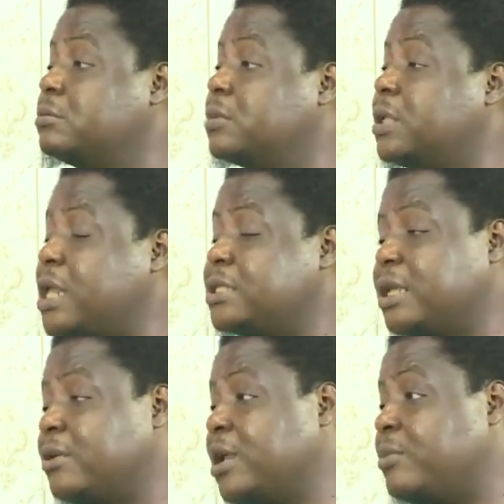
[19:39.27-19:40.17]
That's
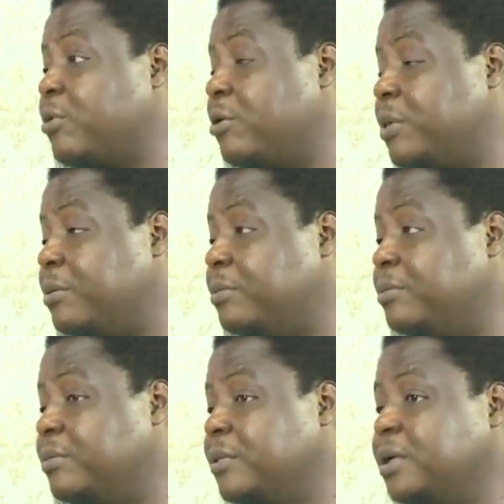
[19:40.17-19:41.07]
another problem.
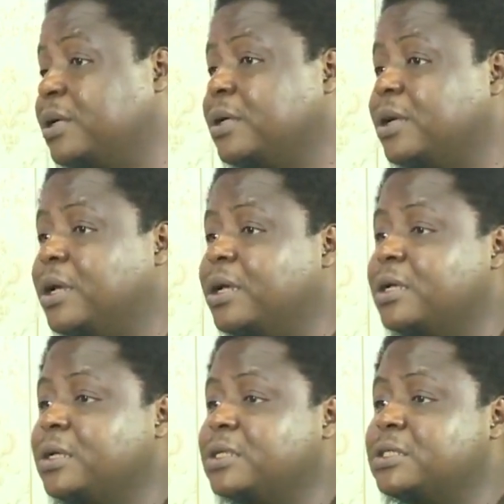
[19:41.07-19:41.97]

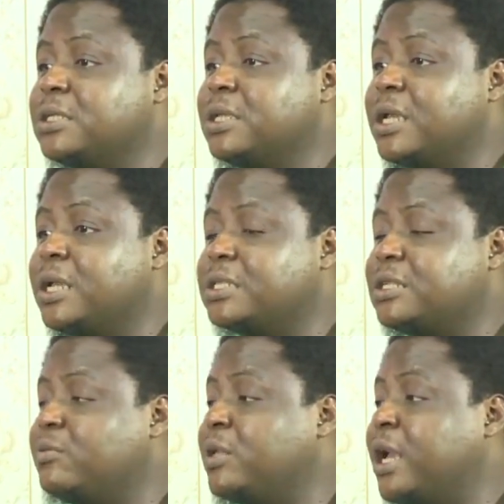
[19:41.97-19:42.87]
Has
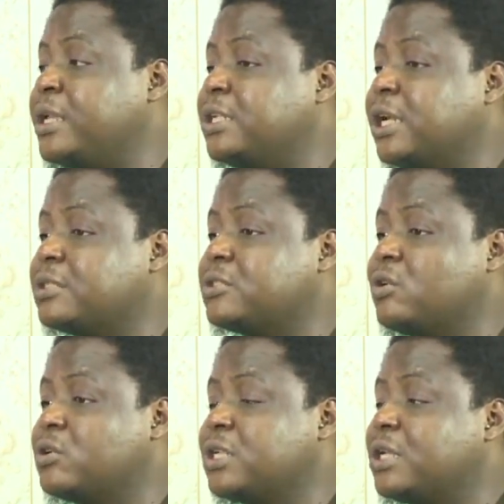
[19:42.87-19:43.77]
it been hijacked
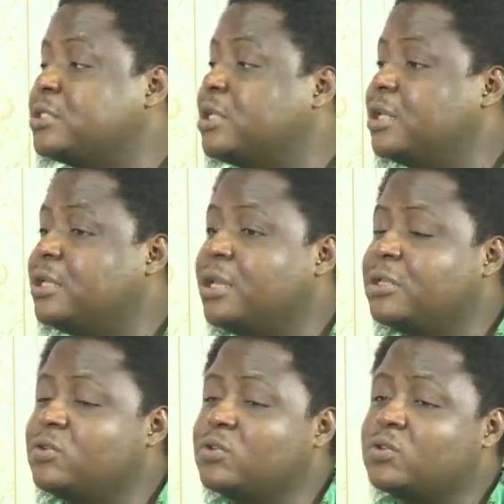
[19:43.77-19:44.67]
such that they get
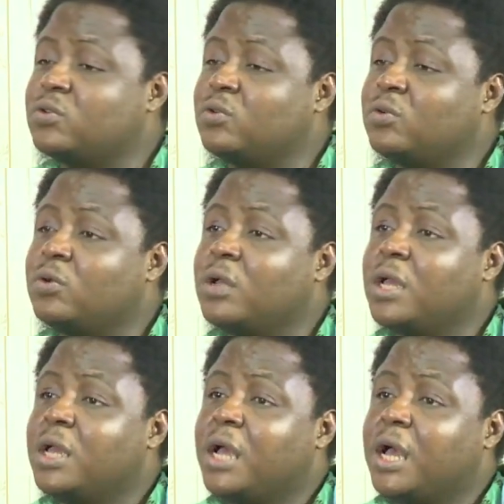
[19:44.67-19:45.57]
to school
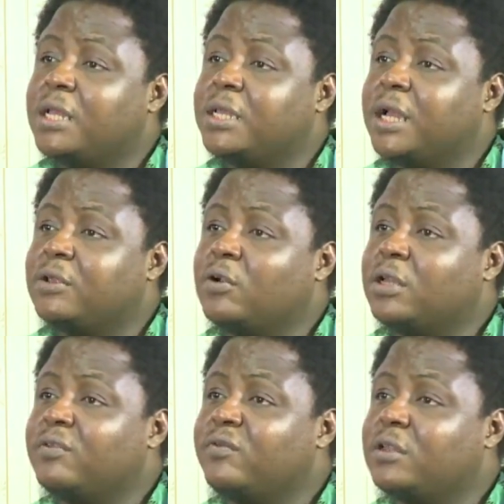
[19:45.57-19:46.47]
and they are not
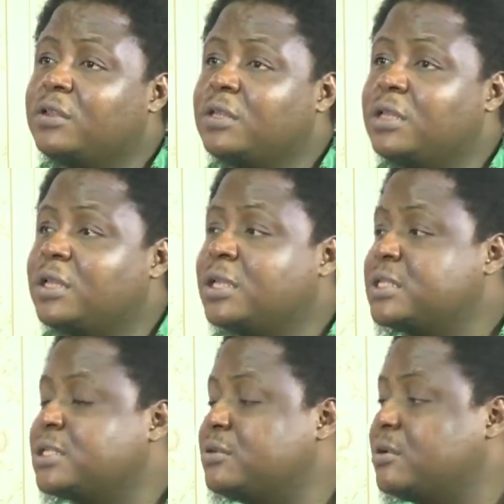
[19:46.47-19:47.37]
given the
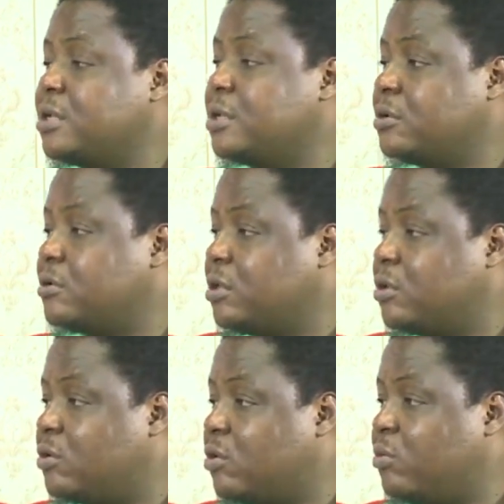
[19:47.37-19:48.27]
necessary,
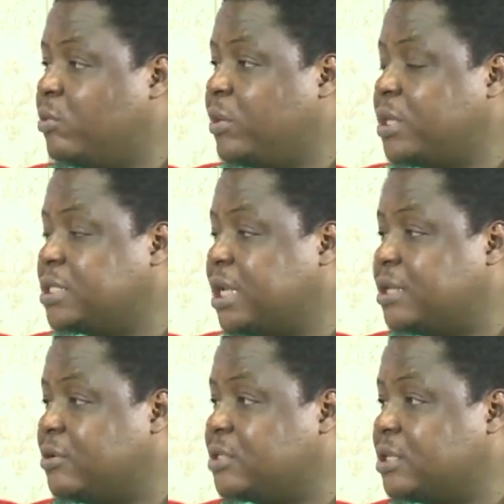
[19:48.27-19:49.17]
components that
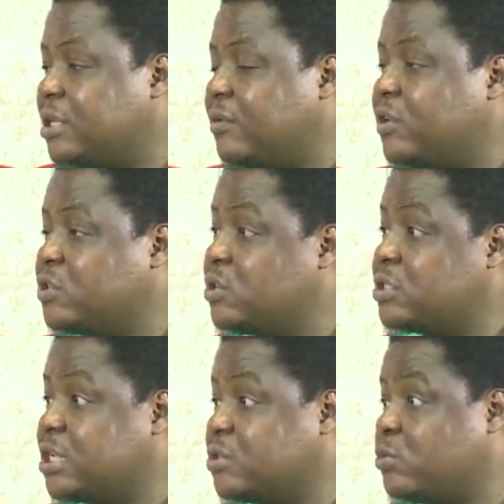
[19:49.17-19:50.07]
those interventions
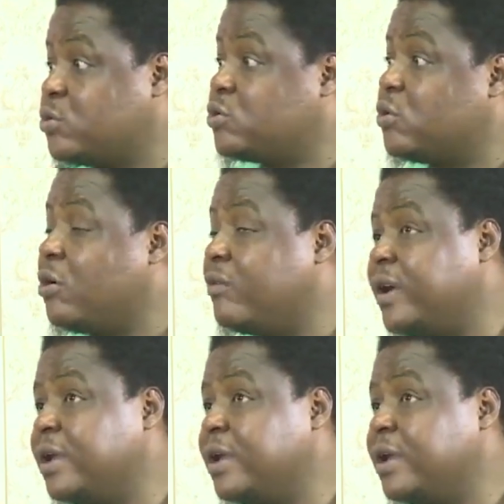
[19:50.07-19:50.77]
are supposed to cover?